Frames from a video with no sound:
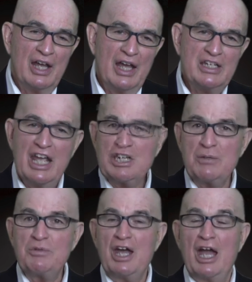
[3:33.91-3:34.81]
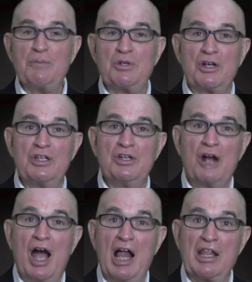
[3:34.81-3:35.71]
and take some time during
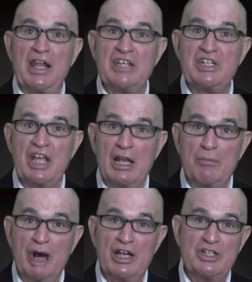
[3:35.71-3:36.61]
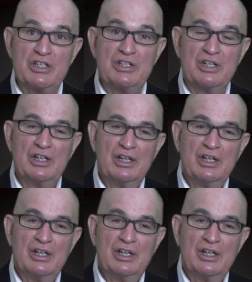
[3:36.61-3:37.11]
your holiday celebrations